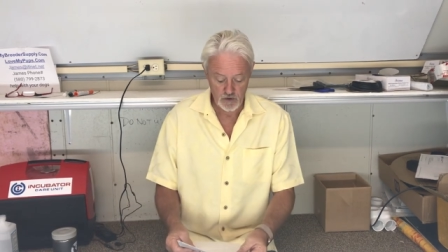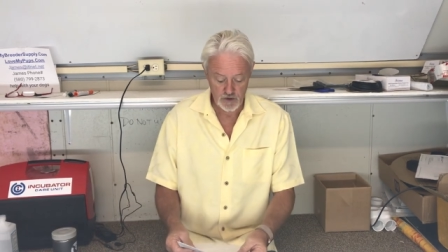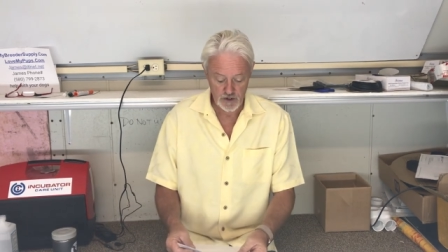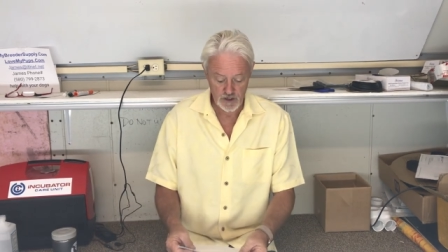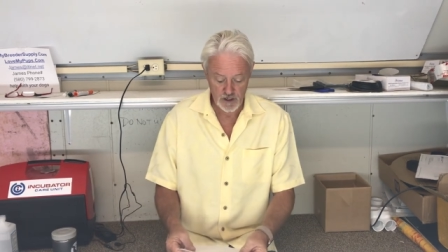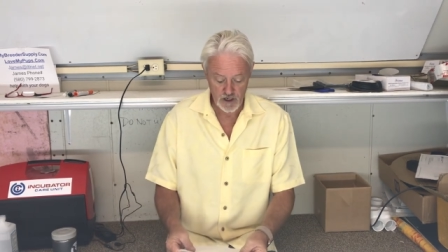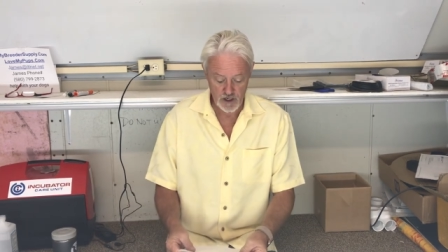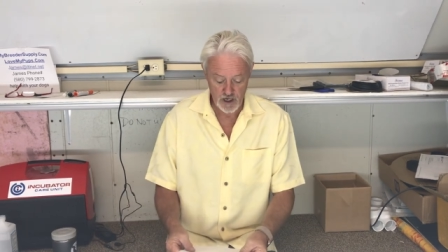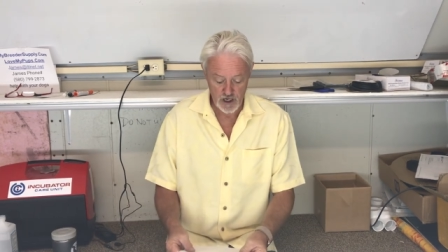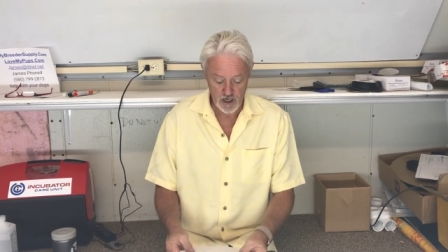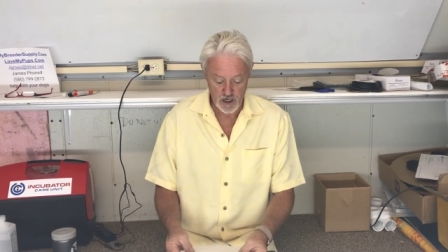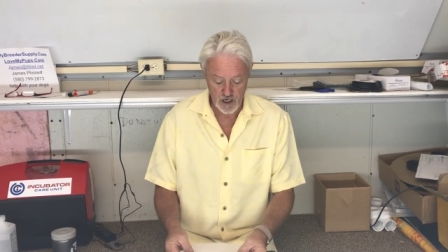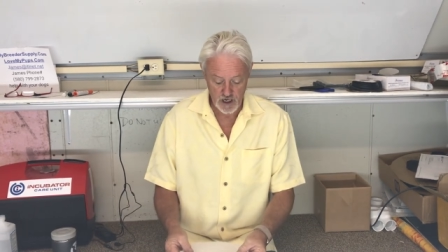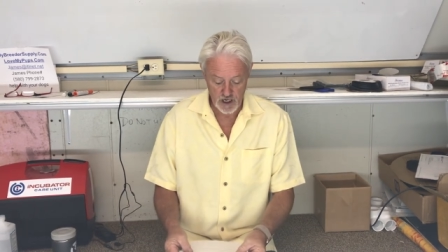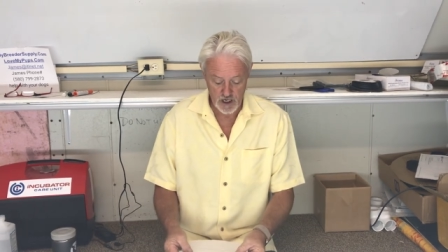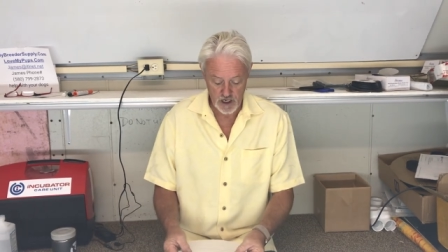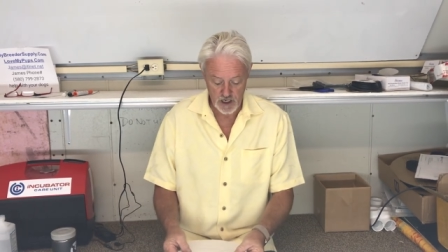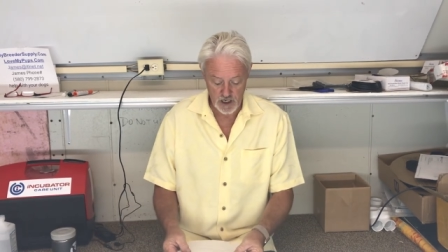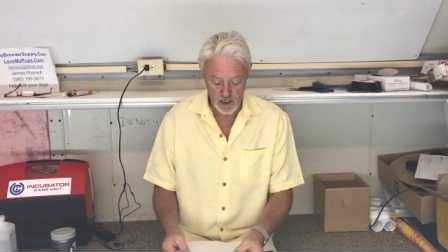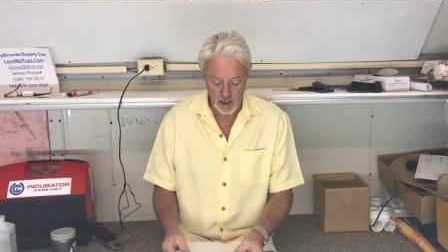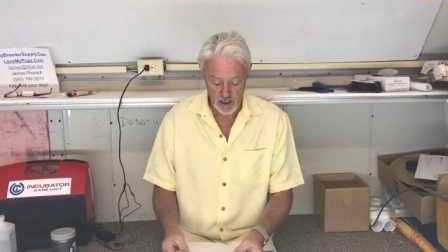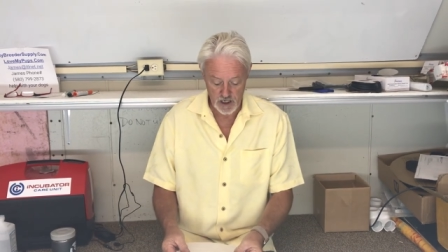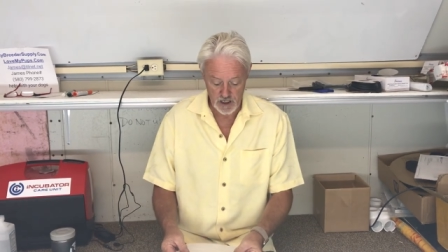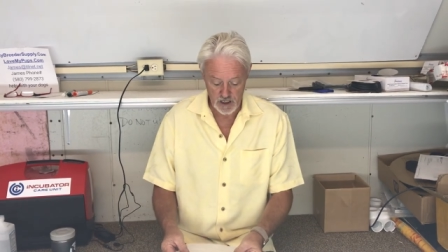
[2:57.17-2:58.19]

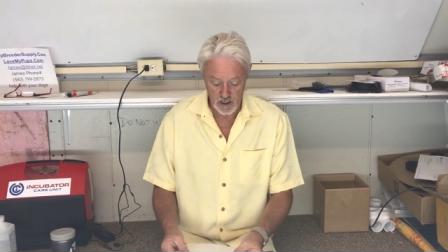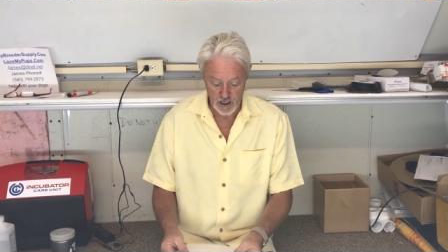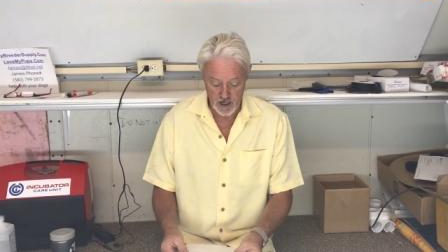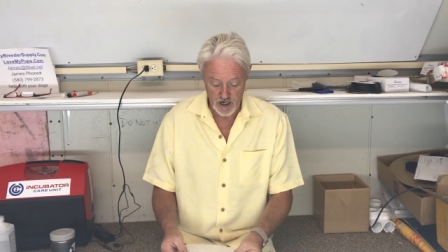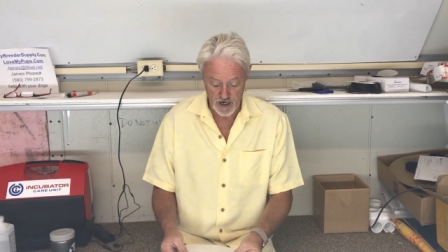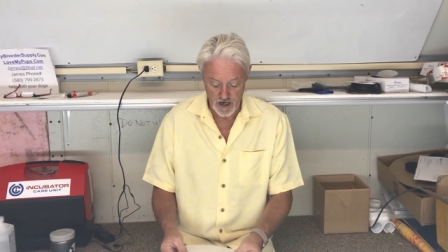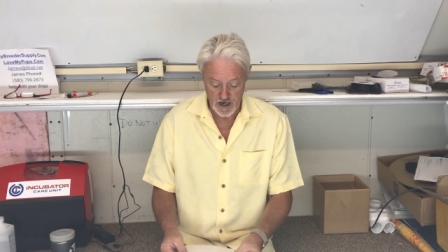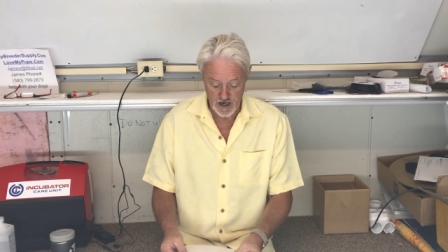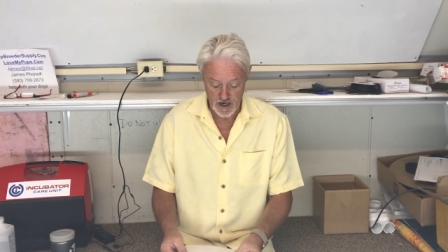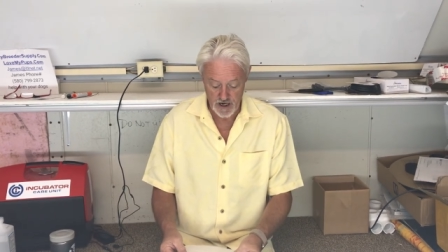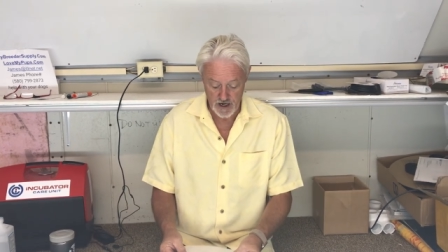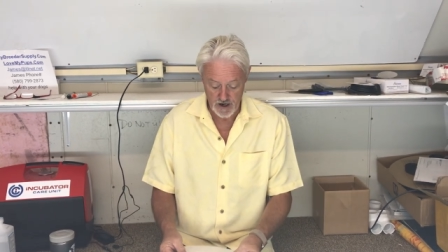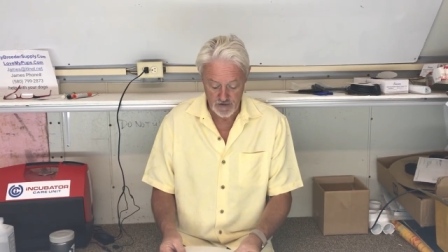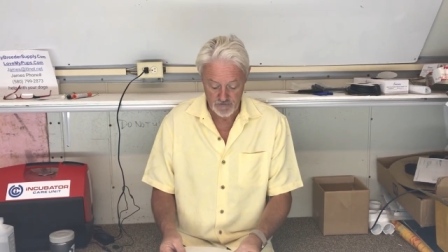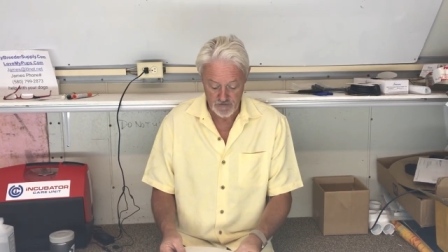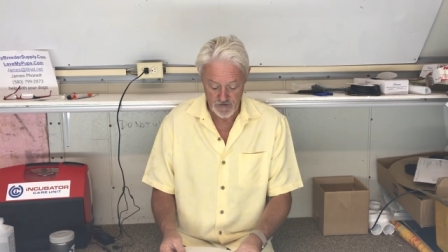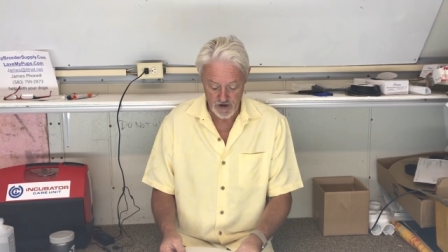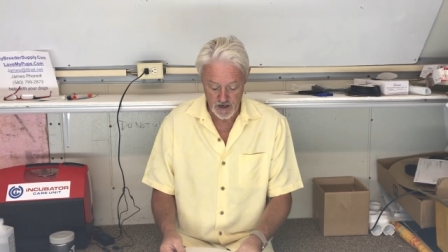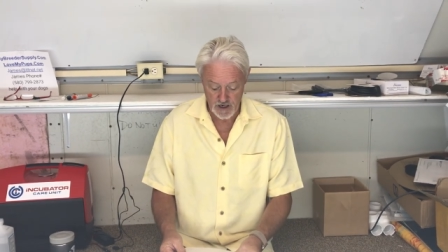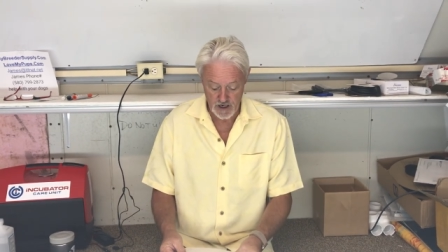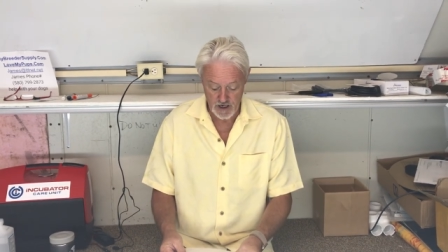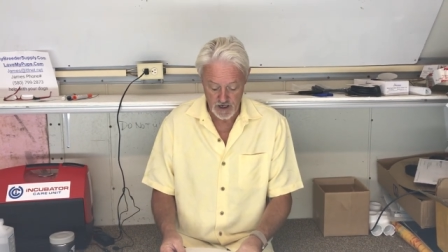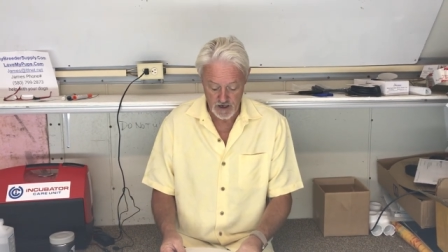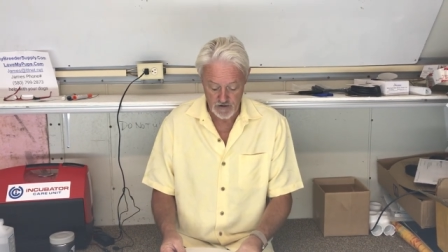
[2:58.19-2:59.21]
Okay, I have
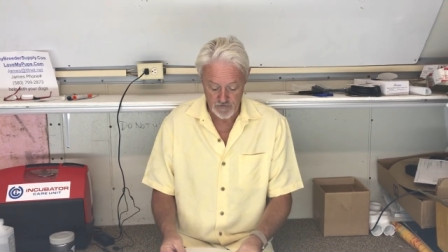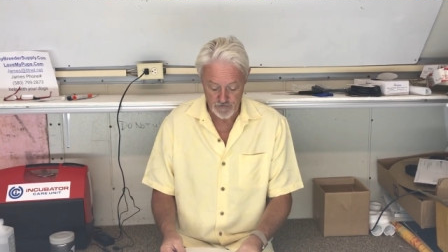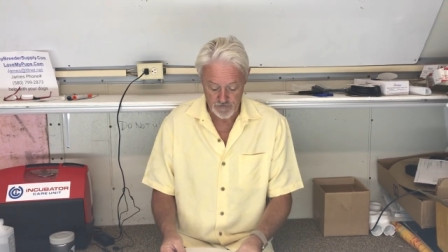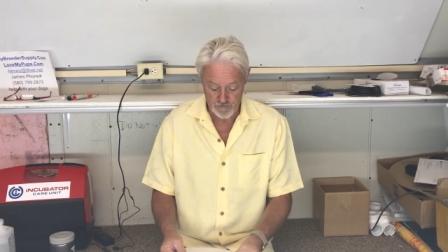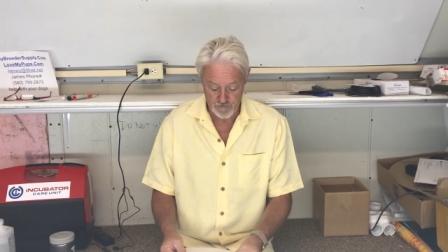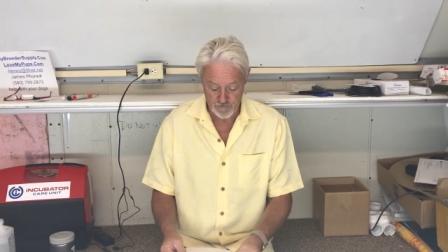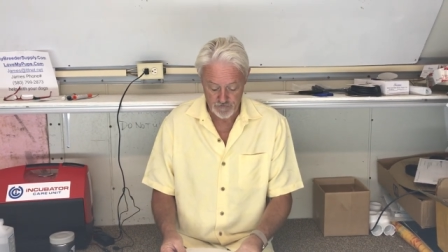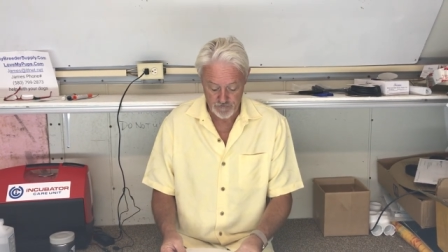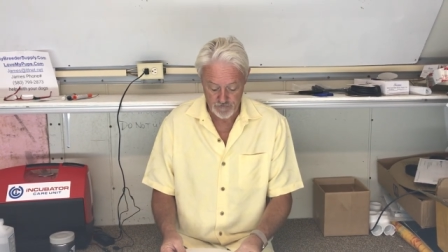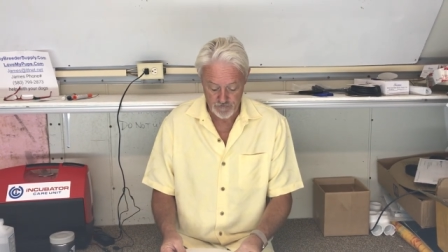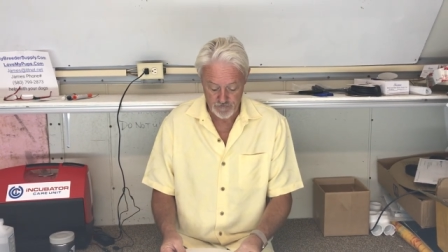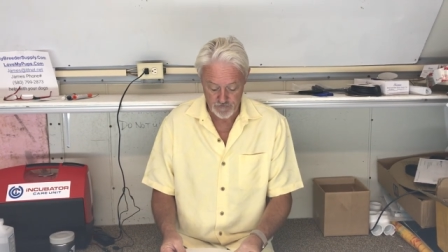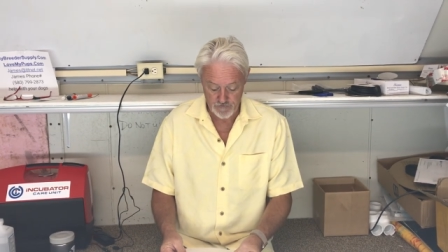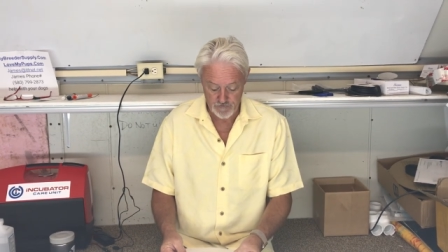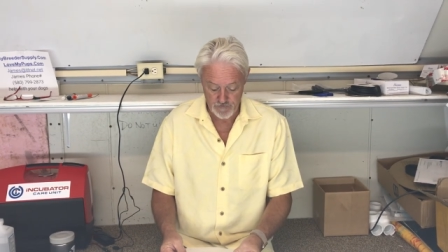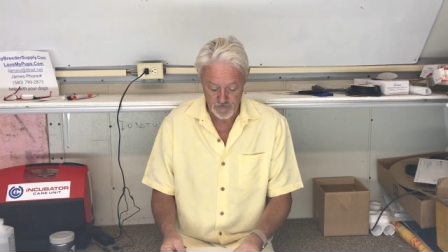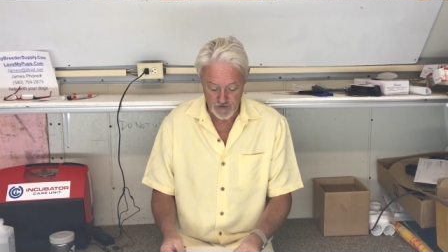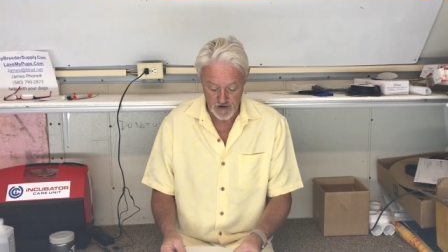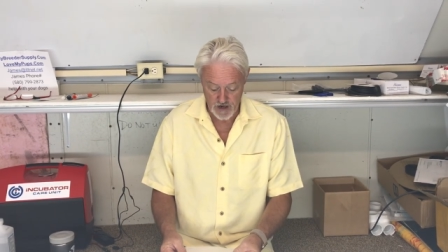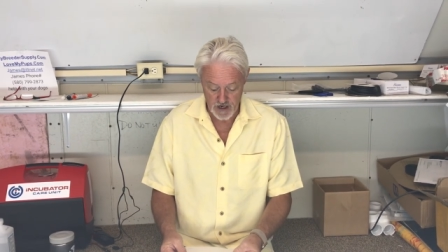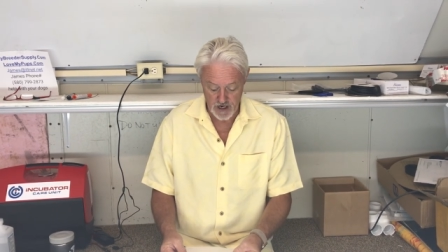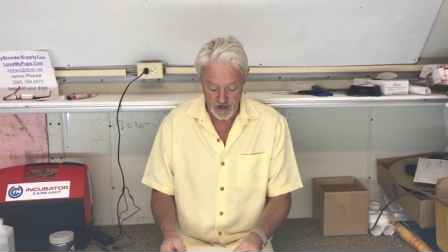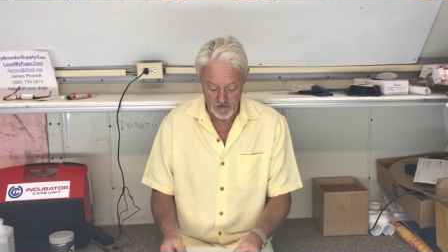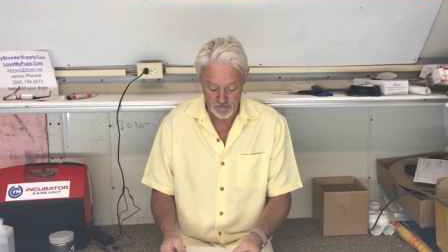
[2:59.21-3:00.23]
a,
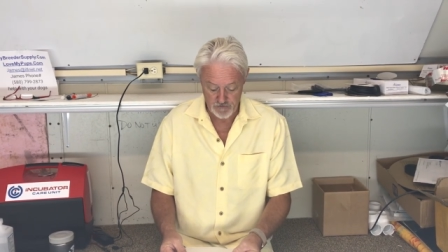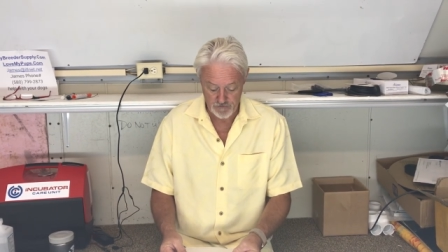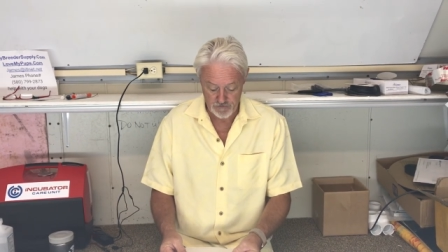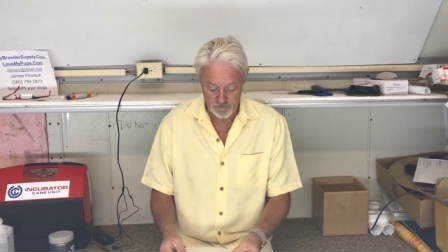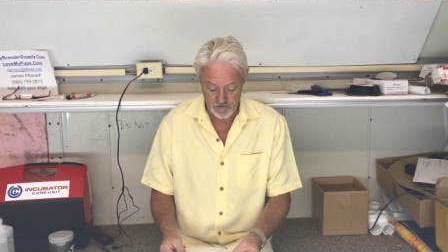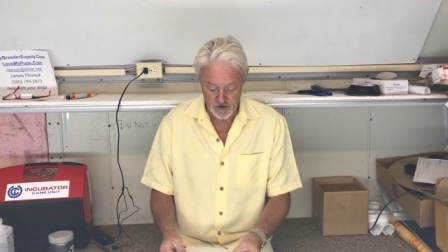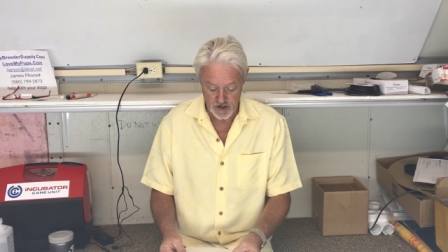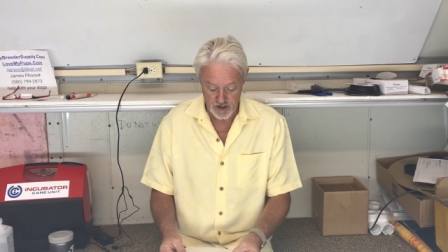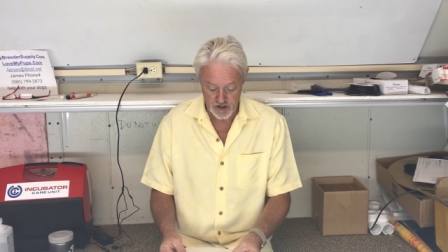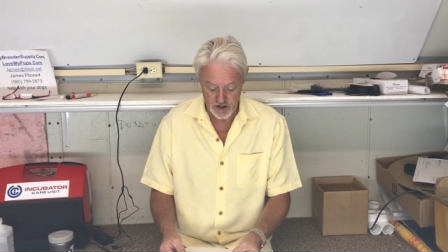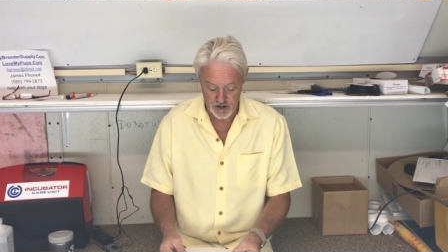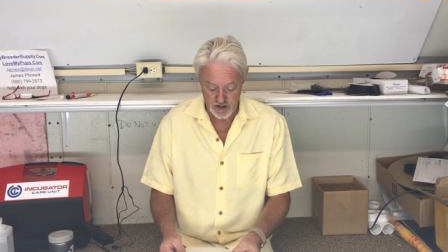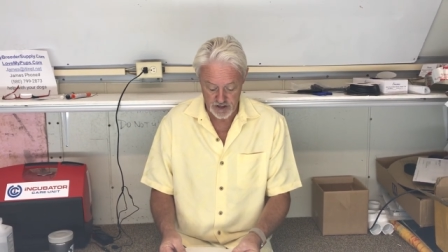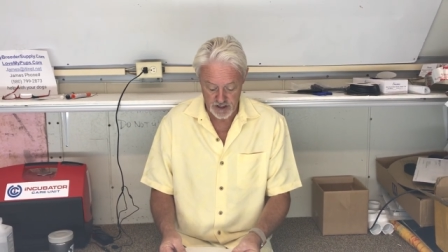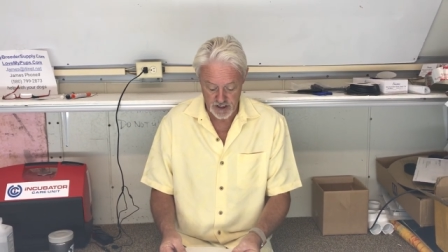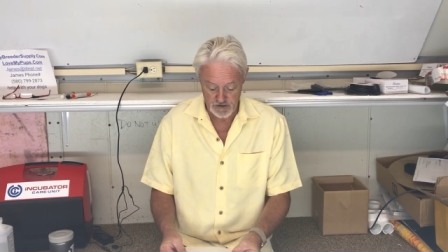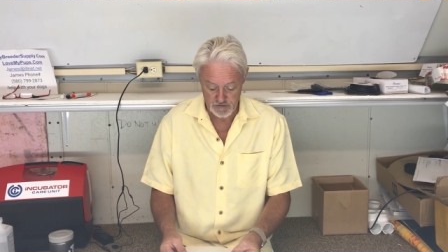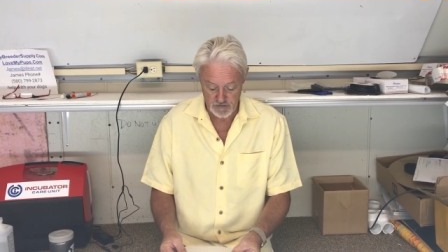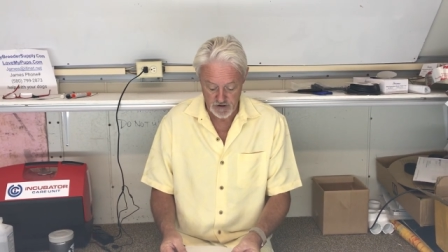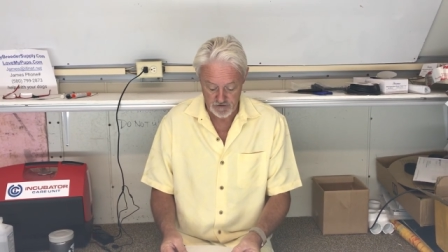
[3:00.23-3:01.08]
I have a Frenchie.